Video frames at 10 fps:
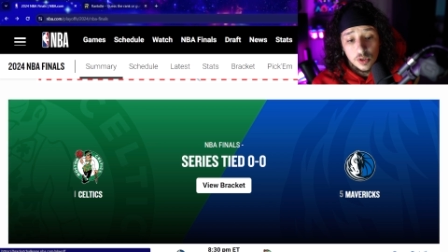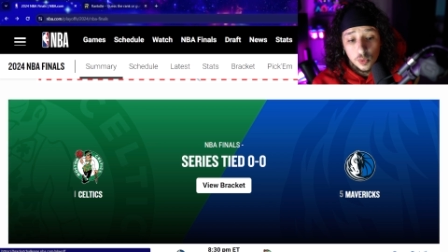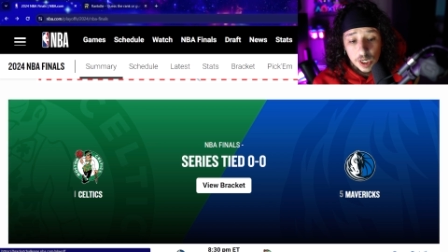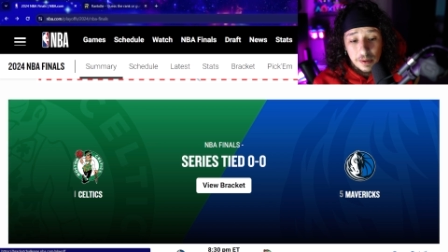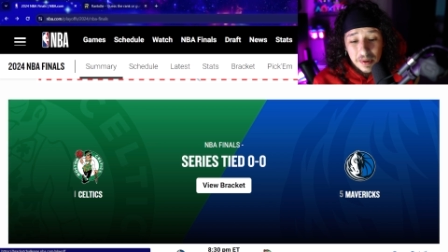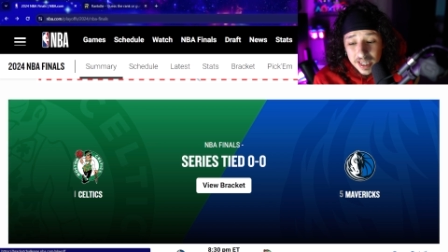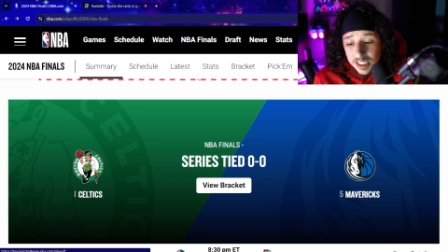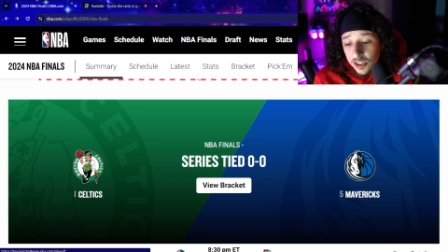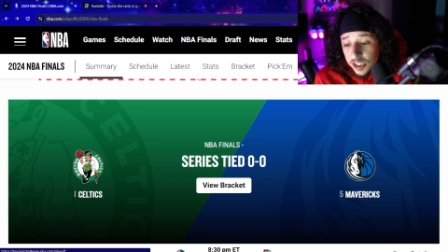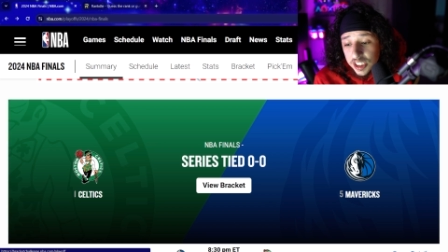Three,
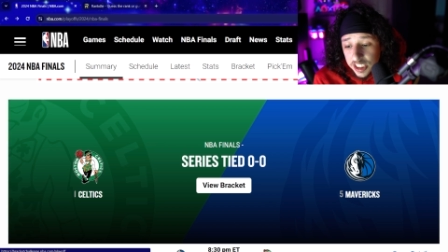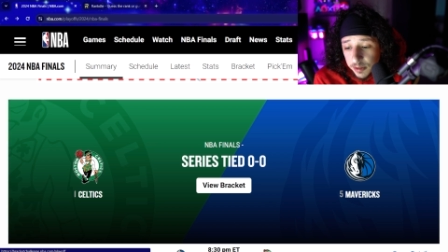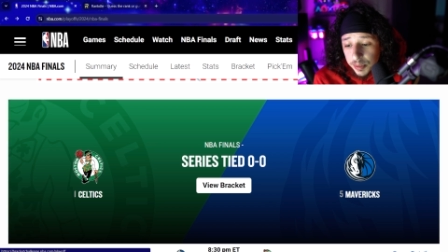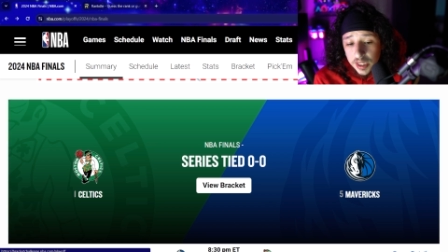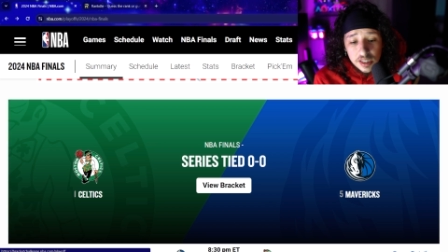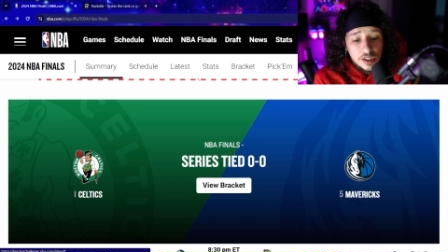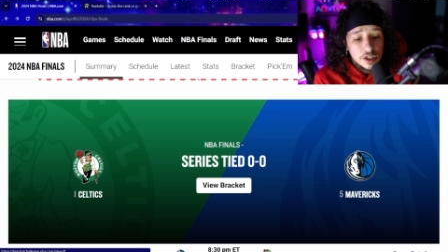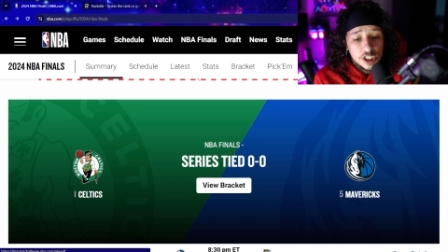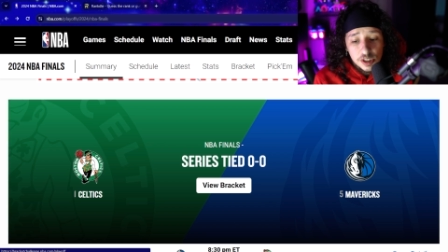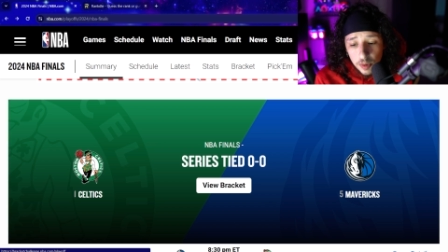because they're disciplined,
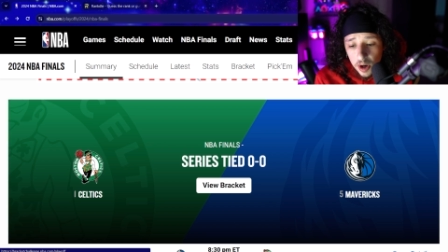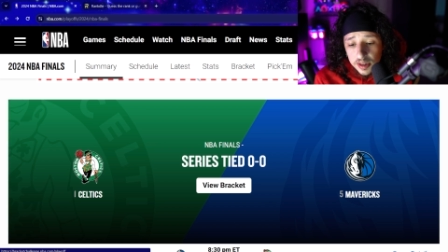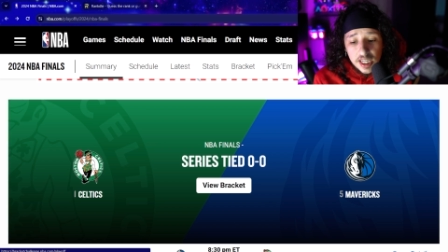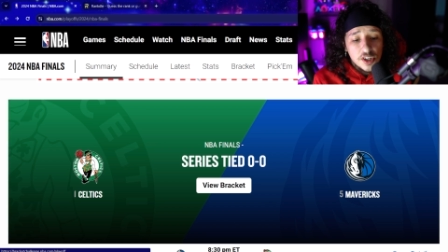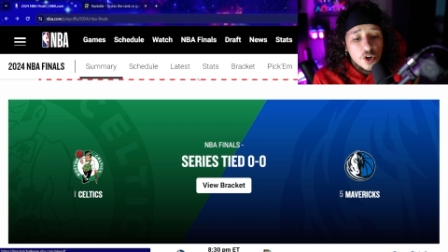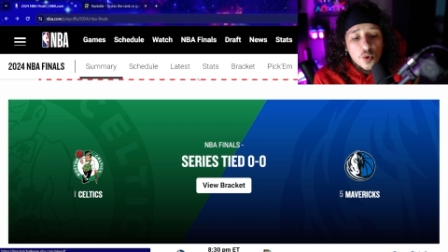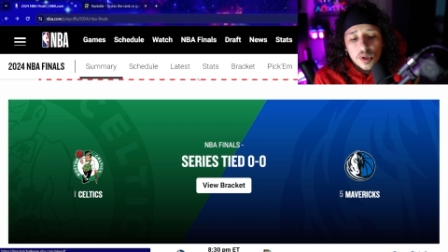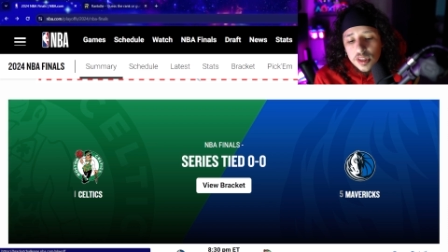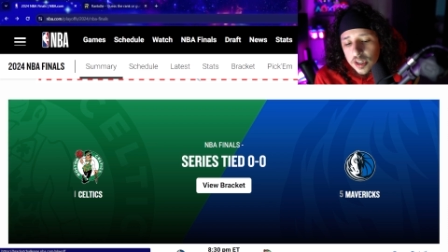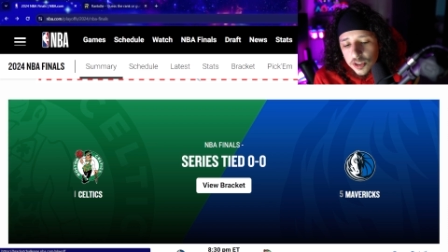they're smart, they know
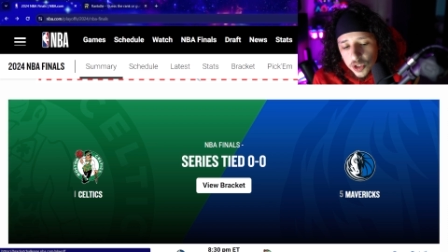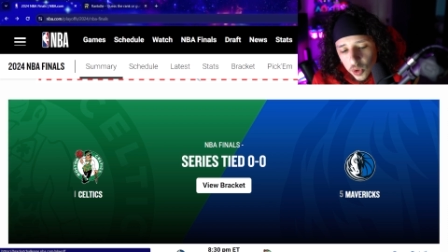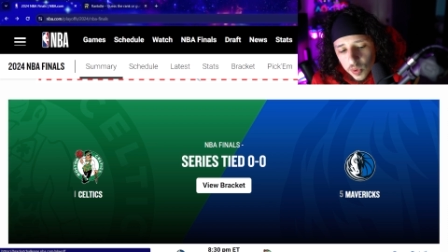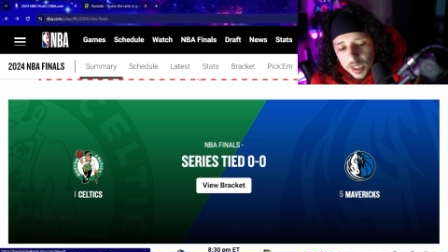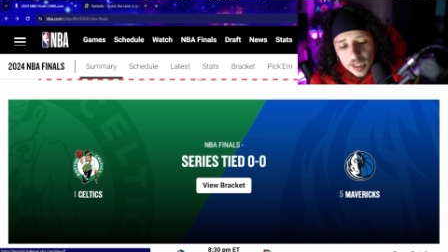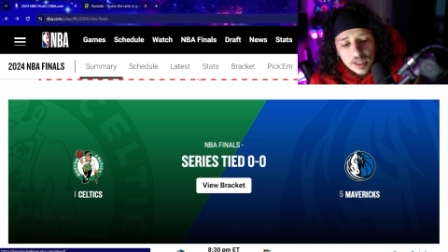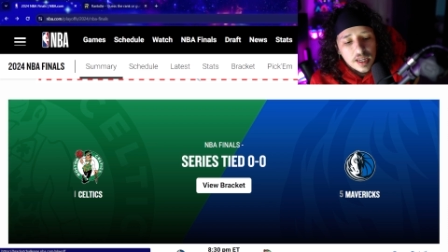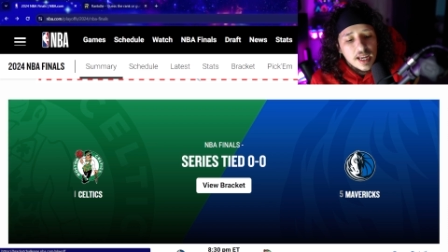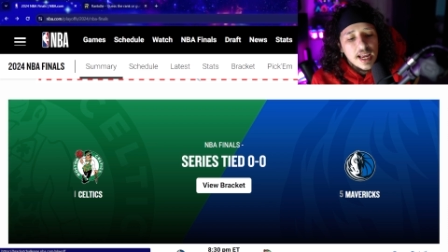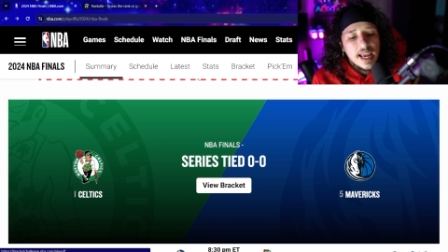what they're doing.
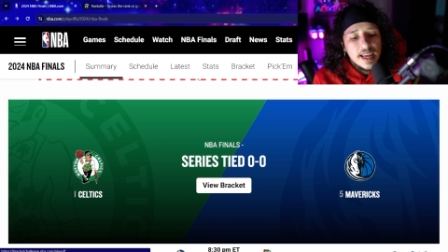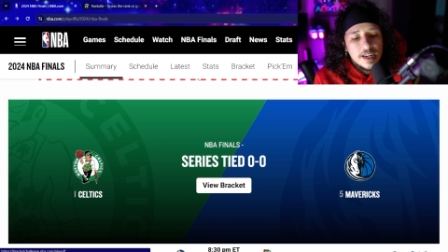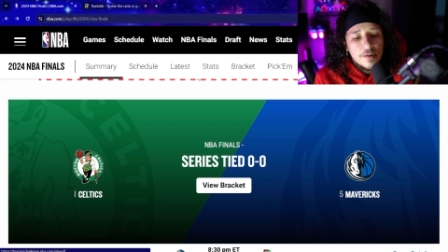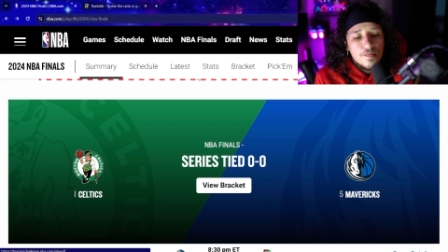And